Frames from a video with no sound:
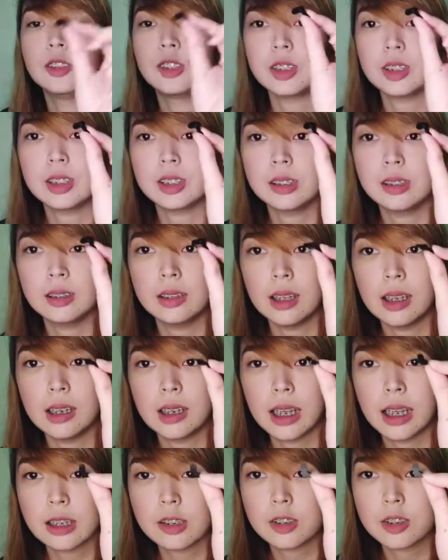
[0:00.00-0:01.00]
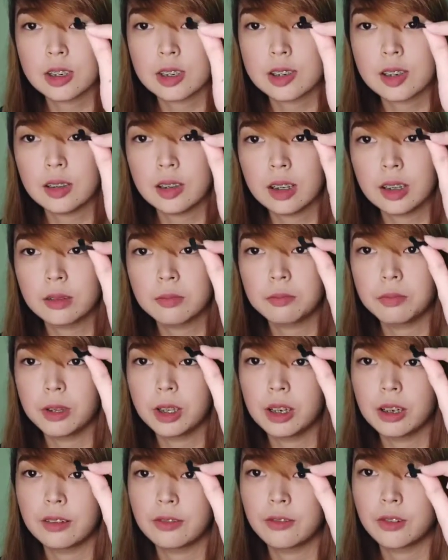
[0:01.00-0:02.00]
just an extra silicone
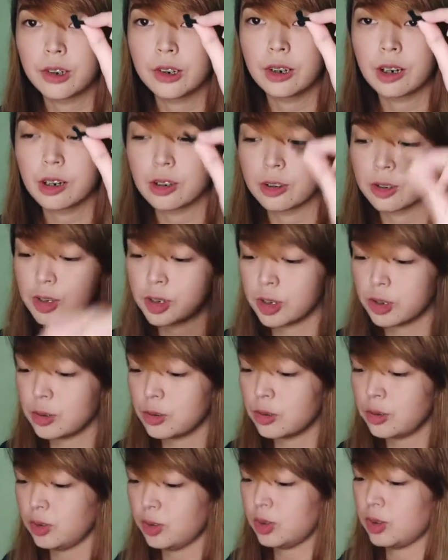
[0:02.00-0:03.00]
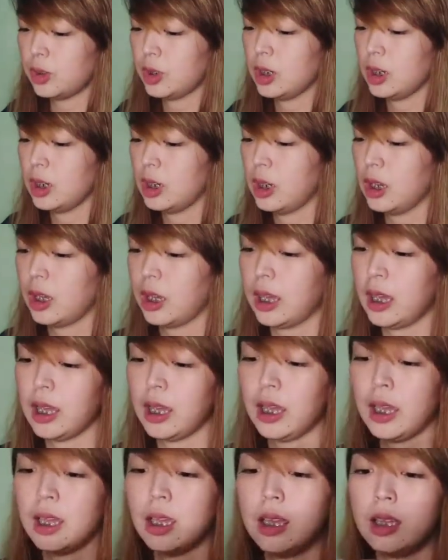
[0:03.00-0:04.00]
plug for our juice.
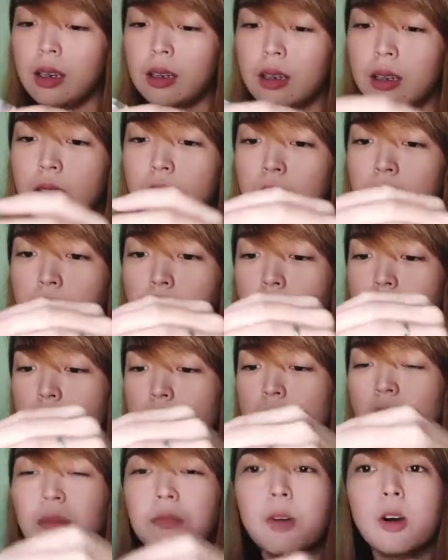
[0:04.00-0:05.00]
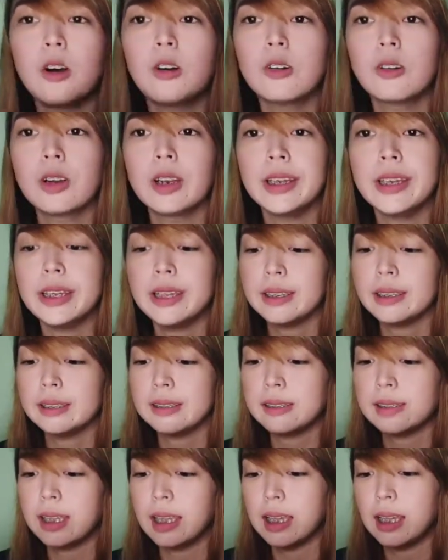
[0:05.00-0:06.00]
And some
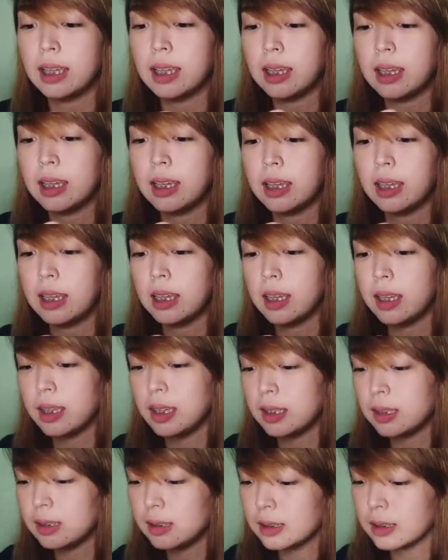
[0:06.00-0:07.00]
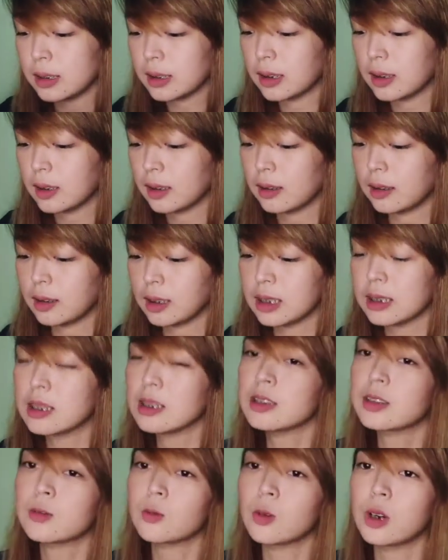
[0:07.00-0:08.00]
O-rings. And this
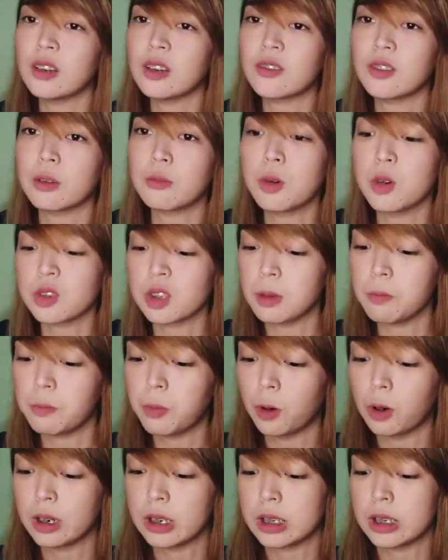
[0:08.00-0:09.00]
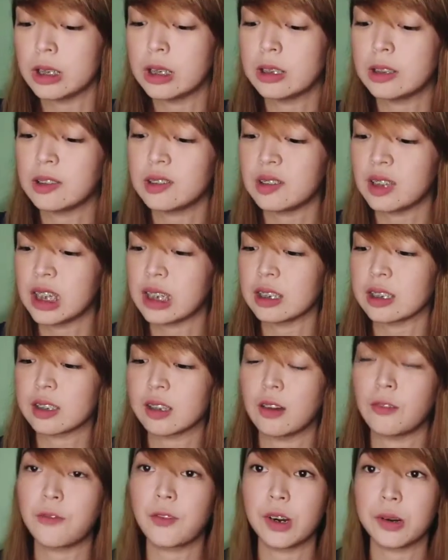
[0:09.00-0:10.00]
is one of the most important
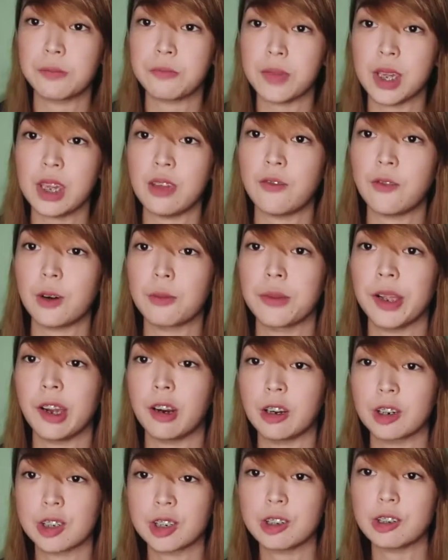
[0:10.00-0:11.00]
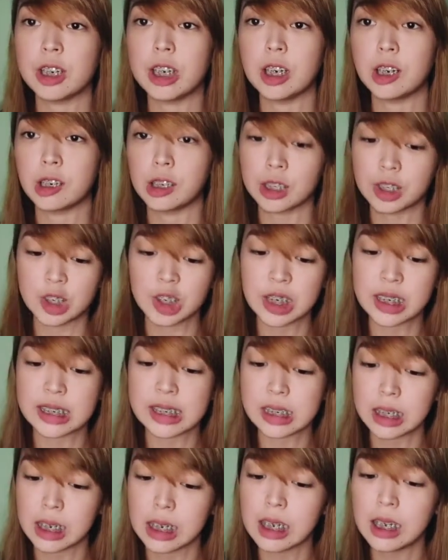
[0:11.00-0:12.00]
things for me, for my Artery Nugget
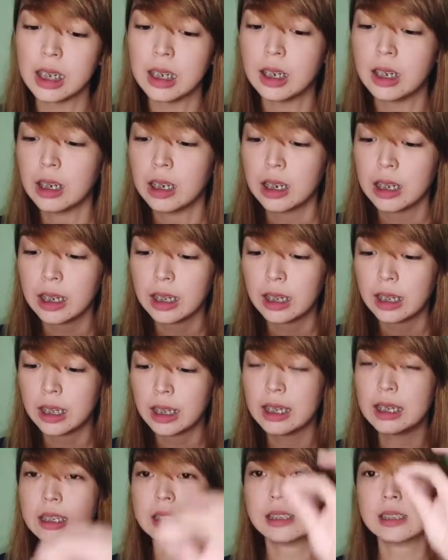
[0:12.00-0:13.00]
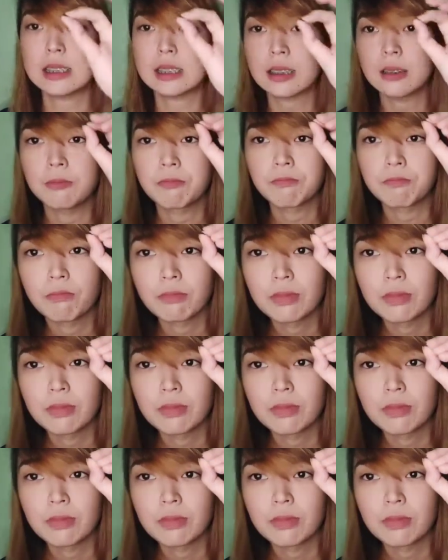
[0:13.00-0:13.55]
GT, is